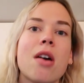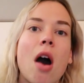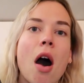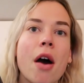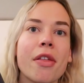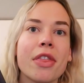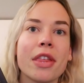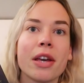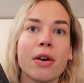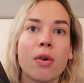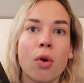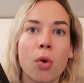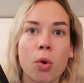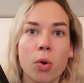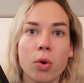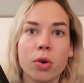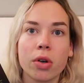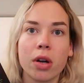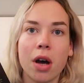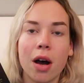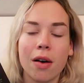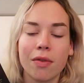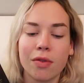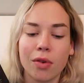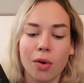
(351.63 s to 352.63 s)
gothic horror
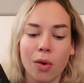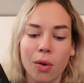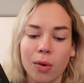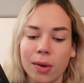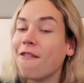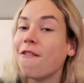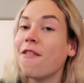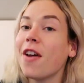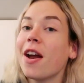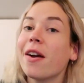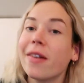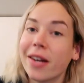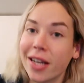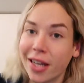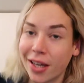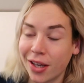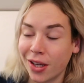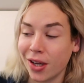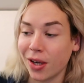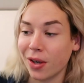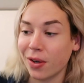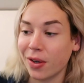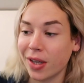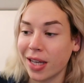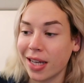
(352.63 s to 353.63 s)
novel. Very
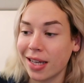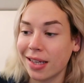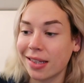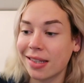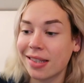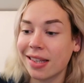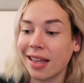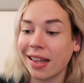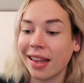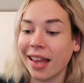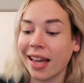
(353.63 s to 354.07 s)
curious.